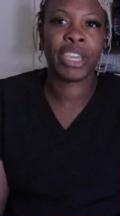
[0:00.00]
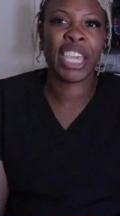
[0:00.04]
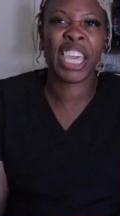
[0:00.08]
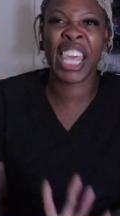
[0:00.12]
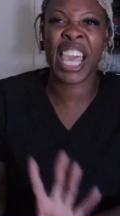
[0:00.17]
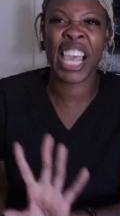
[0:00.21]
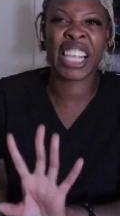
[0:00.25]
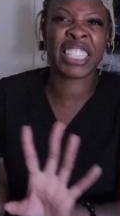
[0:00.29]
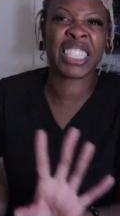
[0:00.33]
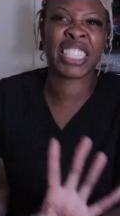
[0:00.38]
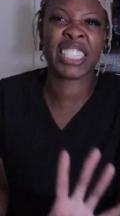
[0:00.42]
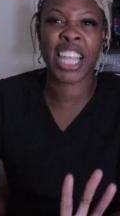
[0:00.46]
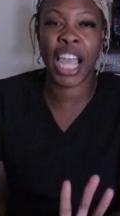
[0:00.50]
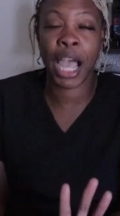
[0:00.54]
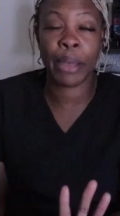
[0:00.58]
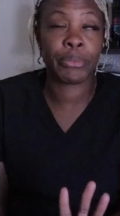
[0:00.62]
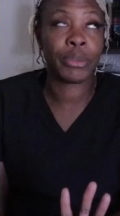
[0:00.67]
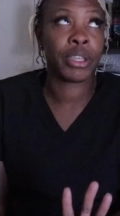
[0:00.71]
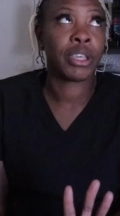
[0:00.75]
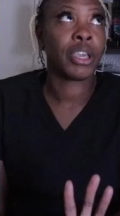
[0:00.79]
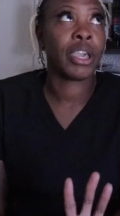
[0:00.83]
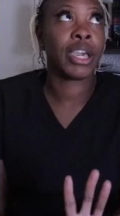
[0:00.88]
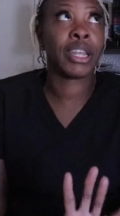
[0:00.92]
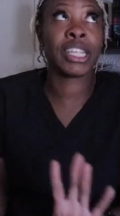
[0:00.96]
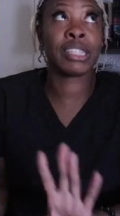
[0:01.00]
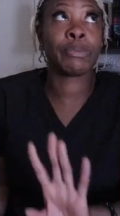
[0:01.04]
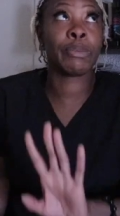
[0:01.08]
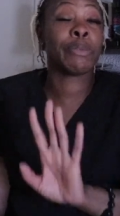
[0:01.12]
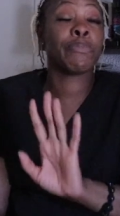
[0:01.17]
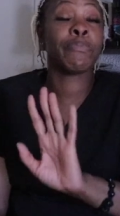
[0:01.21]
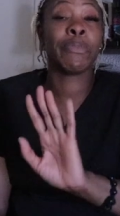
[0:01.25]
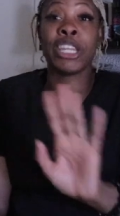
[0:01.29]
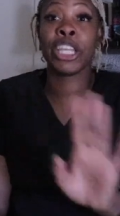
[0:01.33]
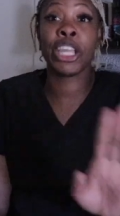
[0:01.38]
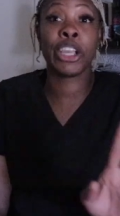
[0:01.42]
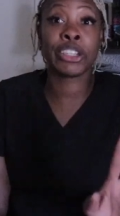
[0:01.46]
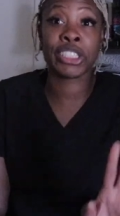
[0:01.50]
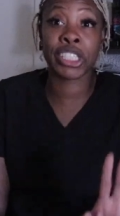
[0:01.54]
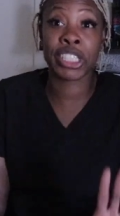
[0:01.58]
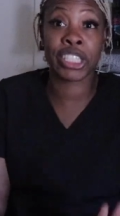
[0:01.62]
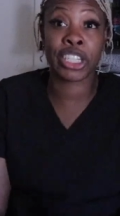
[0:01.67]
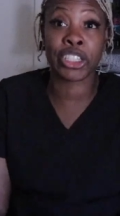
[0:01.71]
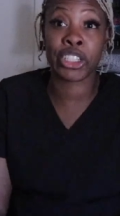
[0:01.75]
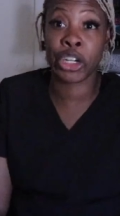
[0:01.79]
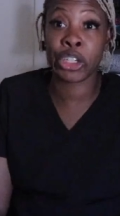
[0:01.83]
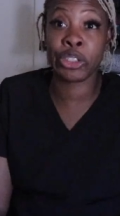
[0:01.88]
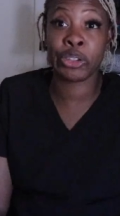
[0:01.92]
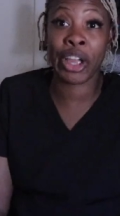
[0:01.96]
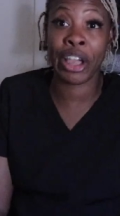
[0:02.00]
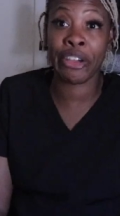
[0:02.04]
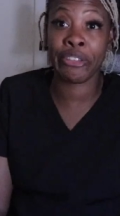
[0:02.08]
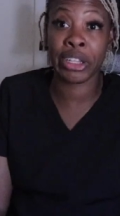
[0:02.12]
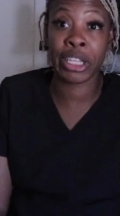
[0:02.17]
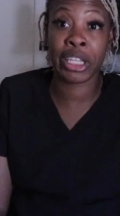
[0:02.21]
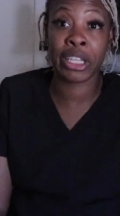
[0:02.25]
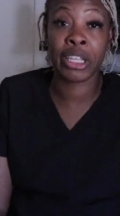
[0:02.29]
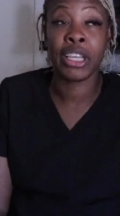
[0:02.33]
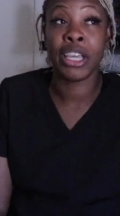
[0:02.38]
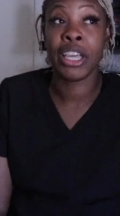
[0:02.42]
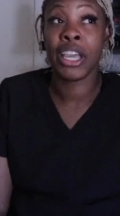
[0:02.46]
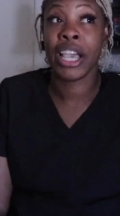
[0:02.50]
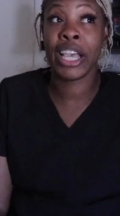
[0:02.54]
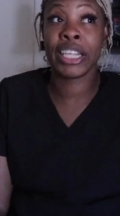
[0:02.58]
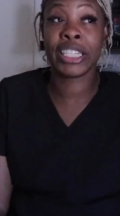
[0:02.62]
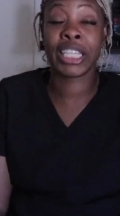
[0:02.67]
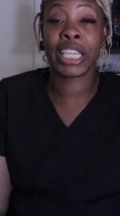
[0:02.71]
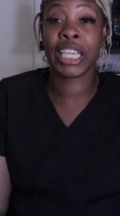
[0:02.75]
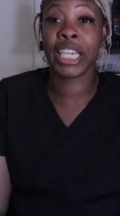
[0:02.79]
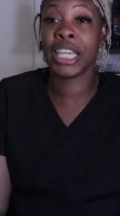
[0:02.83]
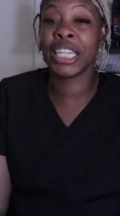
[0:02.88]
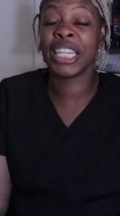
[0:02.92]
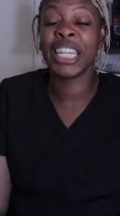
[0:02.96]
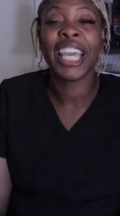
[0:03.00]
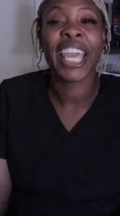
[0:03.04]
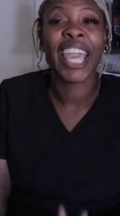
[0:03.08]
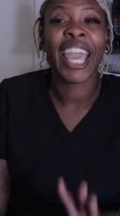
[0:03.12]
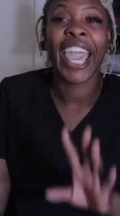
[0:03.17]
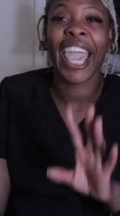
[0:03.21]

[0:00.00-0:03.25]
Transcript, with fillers: It hasn't stopped. And it's been many years since I started traveling as a kid,